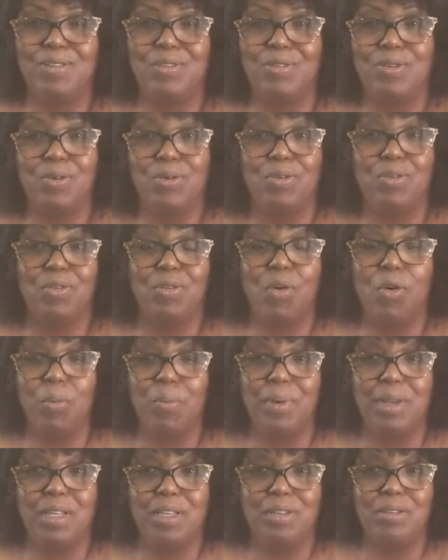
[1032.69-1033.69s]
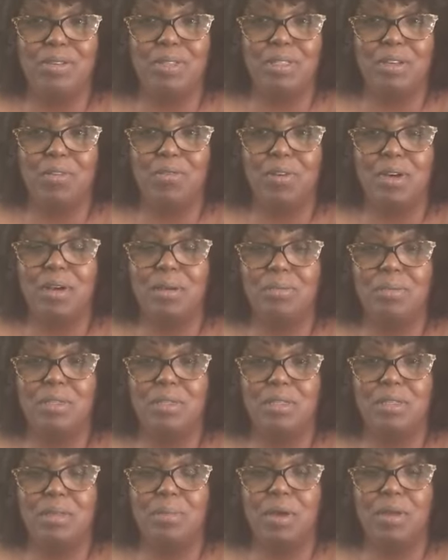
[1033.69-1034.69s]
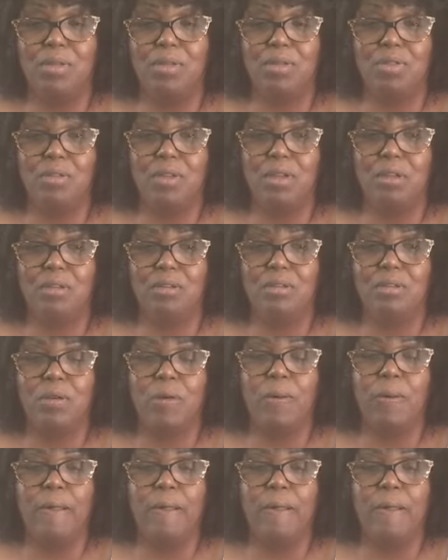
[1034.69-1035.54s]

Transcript: So you're opening yourself up to some other things. So